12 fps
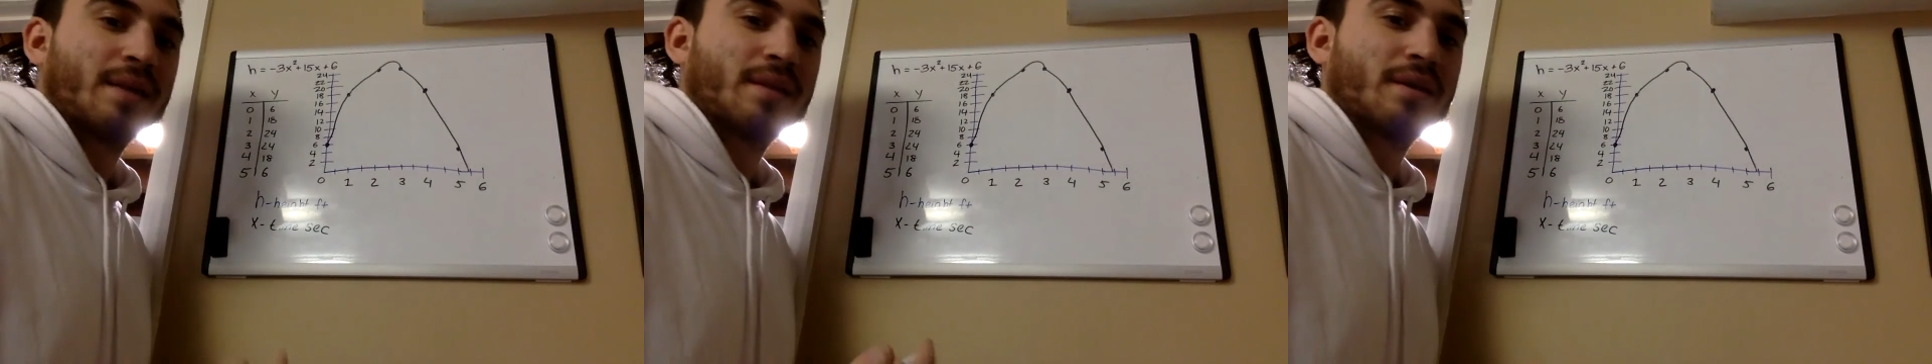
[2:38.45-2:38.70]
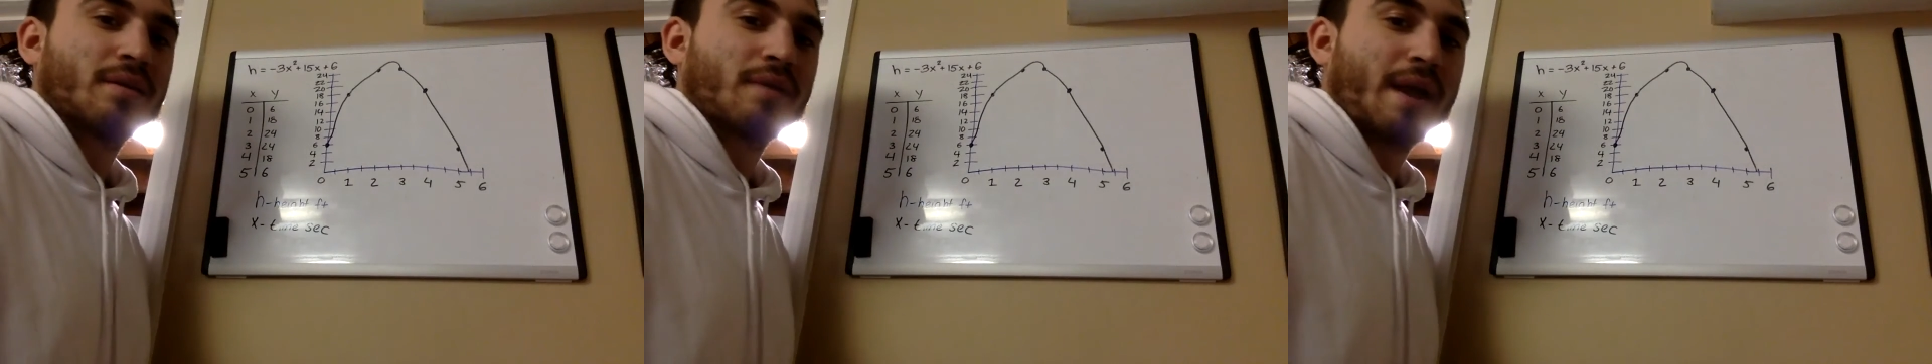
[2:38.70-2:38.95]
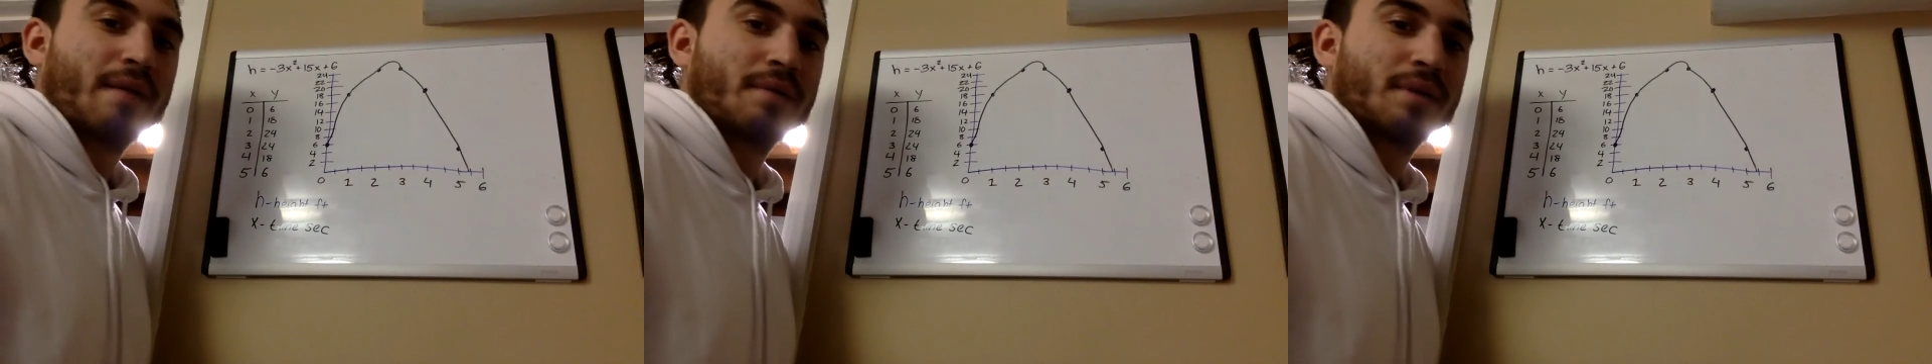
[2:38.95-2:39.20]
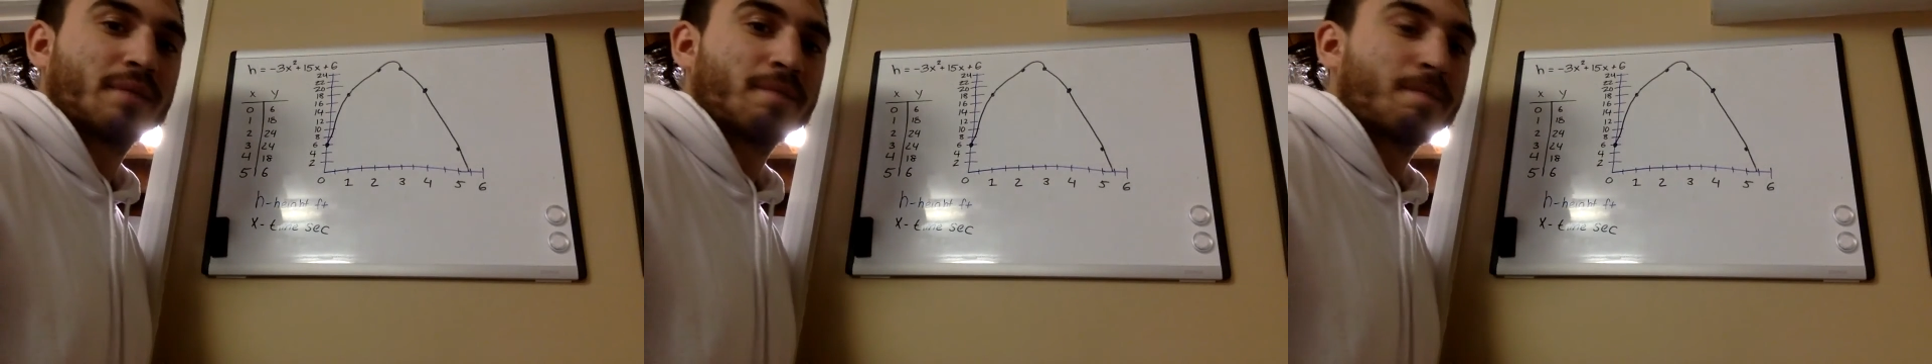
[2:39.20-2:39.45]
the ground.
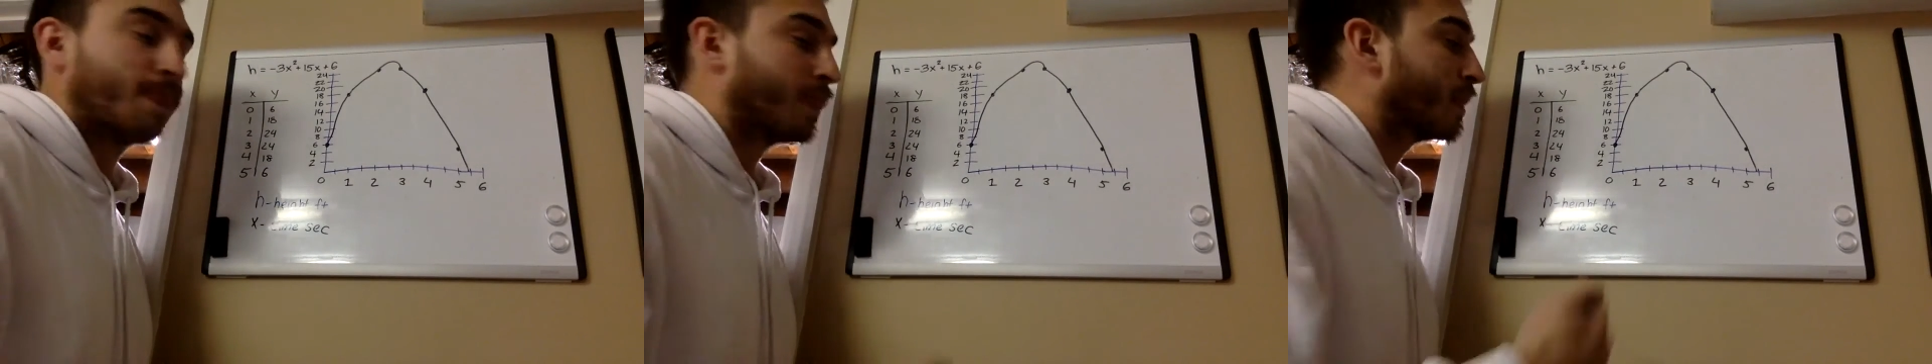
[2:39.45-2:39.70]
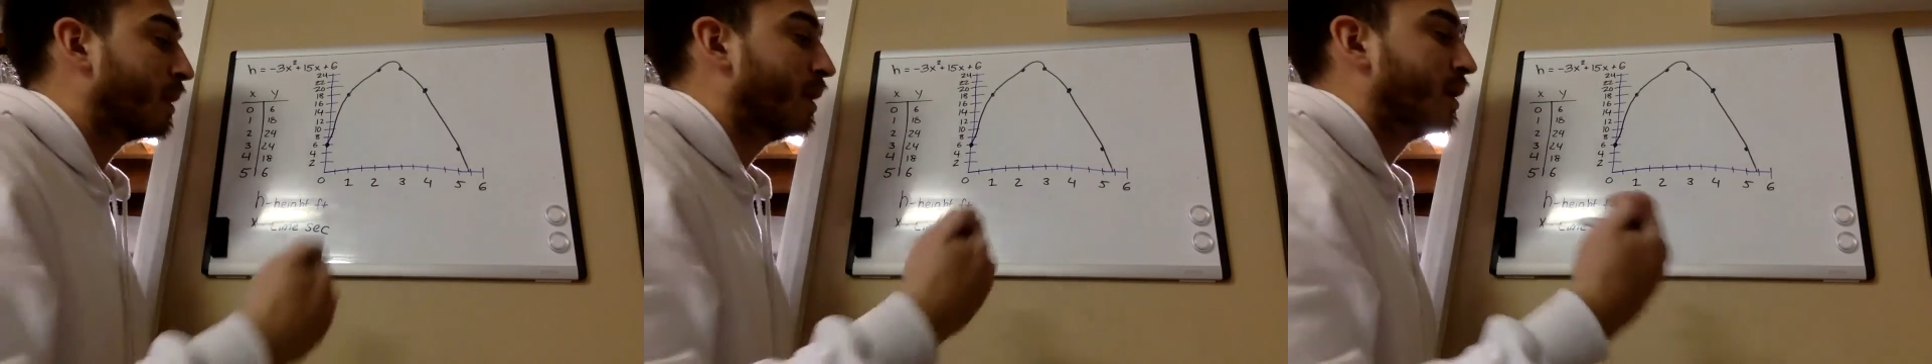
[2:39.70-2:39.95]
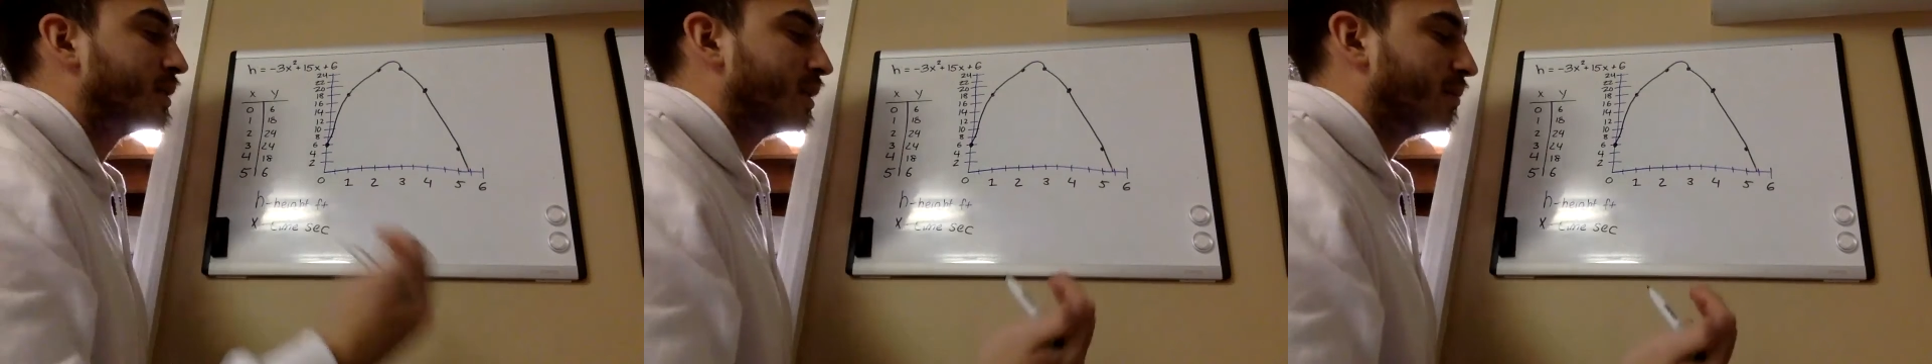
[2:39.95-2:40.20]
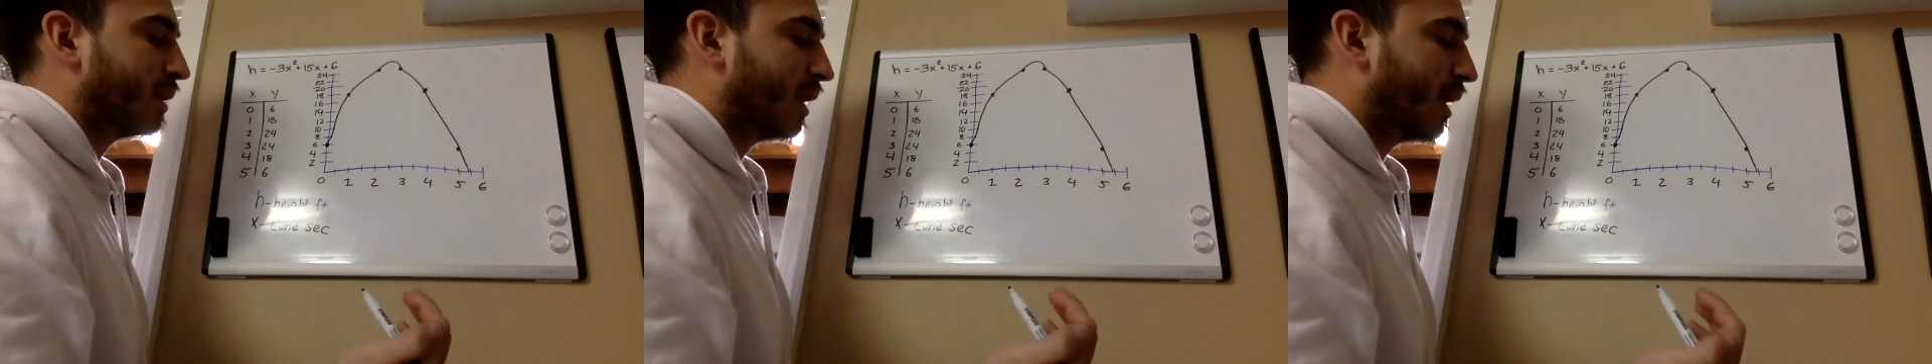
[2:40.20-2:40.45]

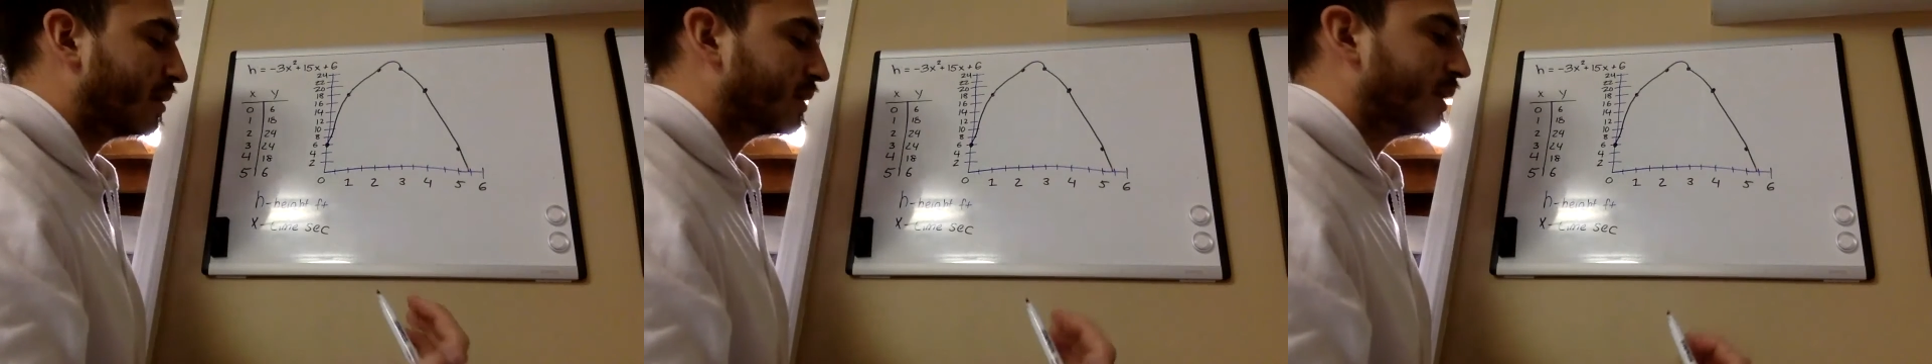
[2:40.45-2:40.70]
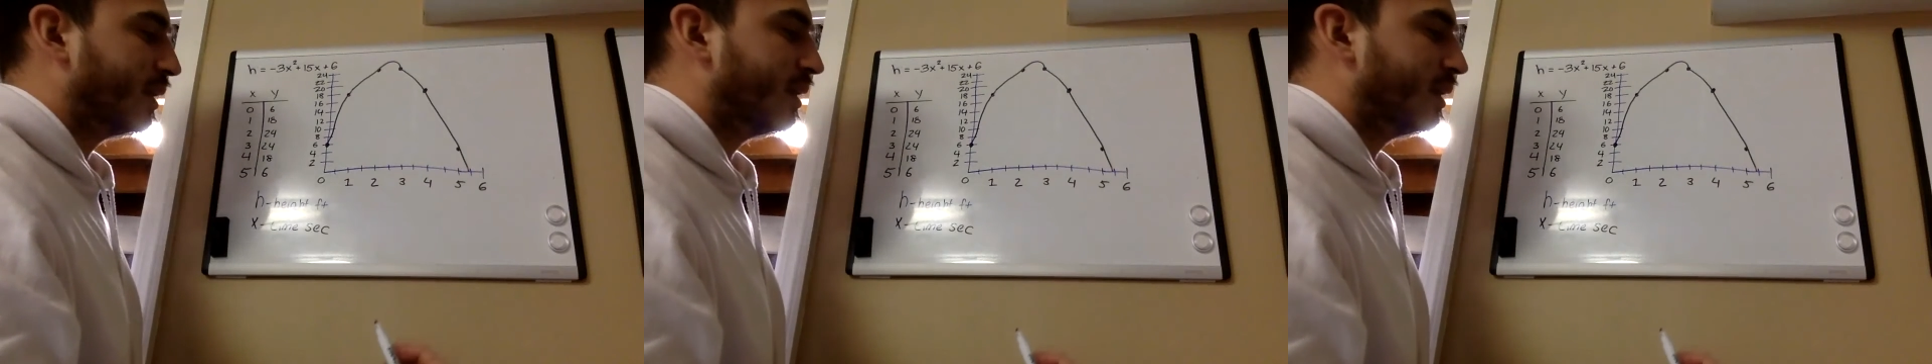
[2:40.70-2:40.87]
Something else that you